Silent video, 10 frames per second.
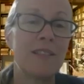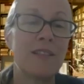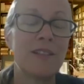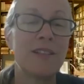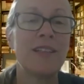
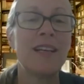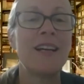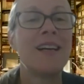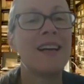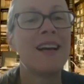So
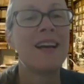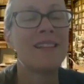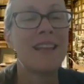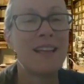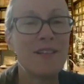
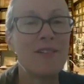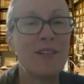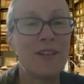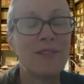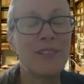thank you,
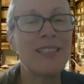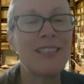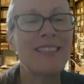Dovid.